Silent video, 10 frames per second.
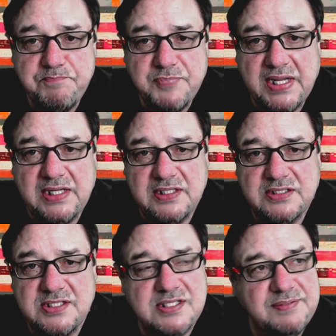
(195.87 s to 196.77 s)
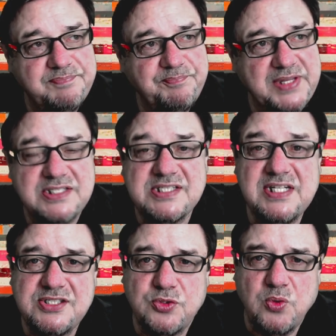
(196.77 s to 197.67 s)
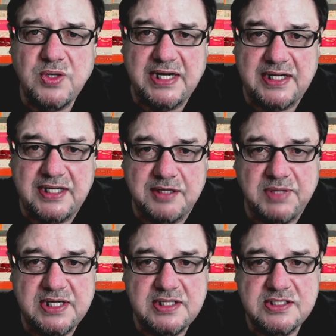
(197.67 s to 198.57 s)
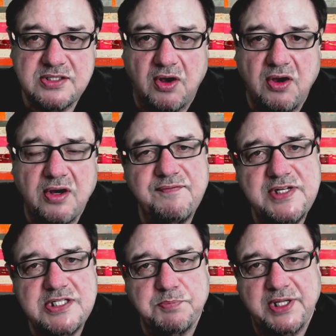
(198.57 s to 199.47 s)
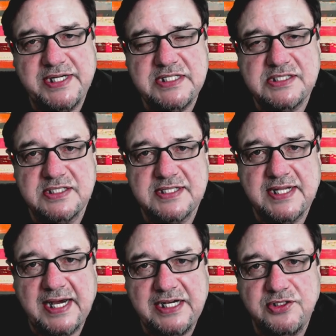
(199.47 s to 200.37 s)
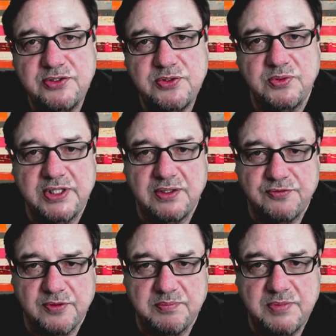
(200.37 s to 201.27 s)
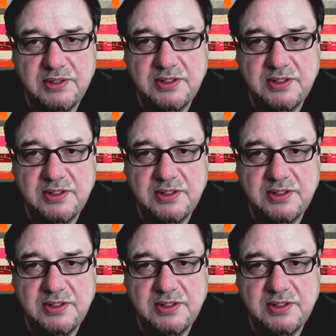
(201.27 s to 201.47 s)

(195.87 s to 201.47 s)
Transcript: And it's it's disorienting because all of these places that I knew, you know, from